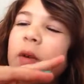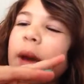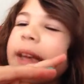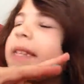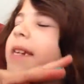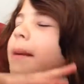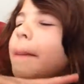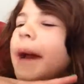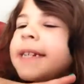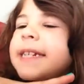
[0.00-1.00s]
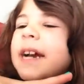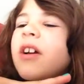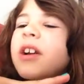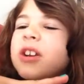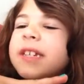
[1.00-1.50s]
ways to bite down
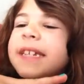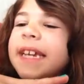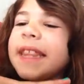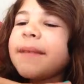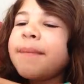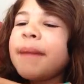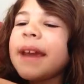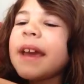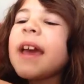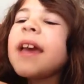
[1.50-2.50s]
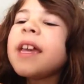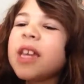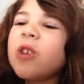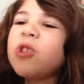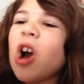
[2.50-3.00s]
on your teeth and make
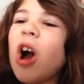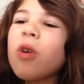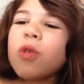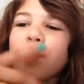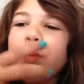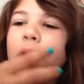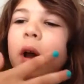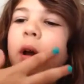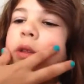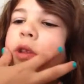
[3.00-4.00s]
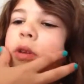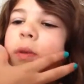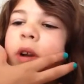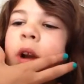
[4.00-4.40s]
you talk what your